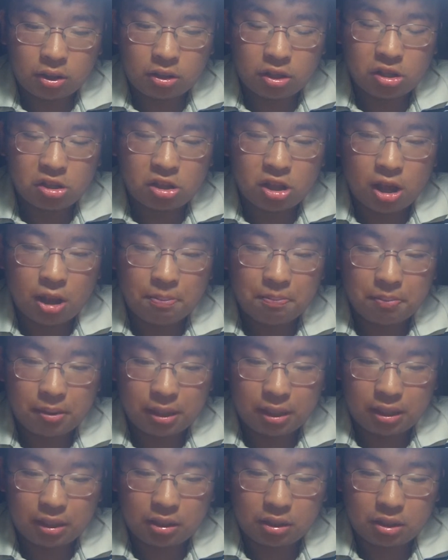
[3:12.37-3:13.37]
The
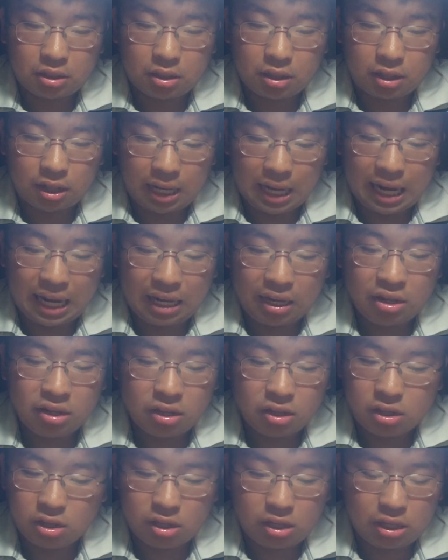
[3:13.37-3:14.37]
zombie
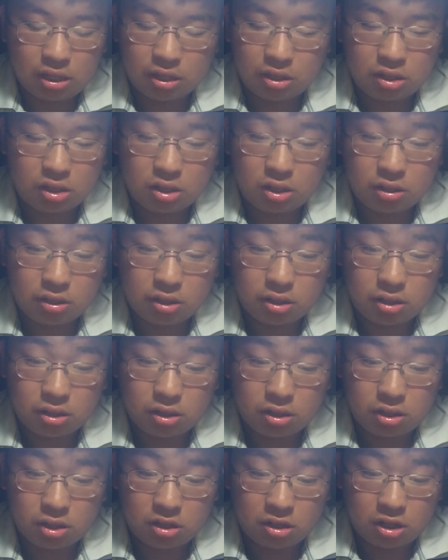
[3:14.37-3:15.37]
case, it's
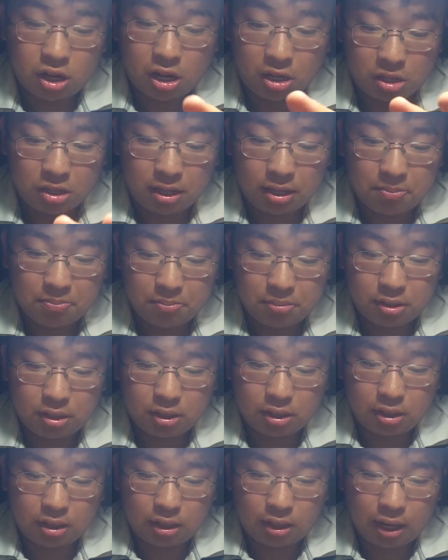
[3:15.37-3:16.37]
disgusting,
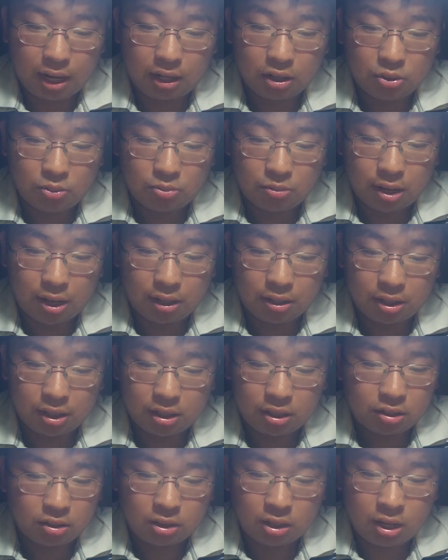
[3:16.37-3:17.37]
but I don't mind
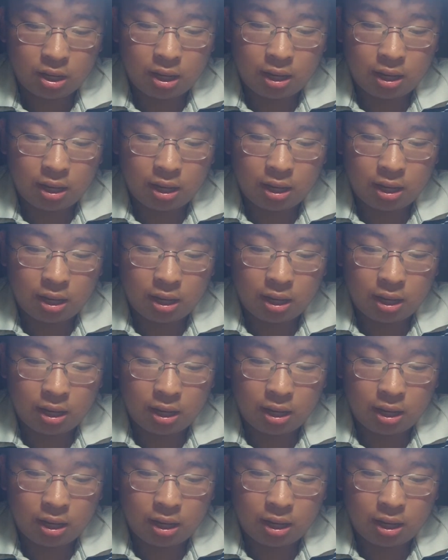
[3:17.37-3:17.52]
it.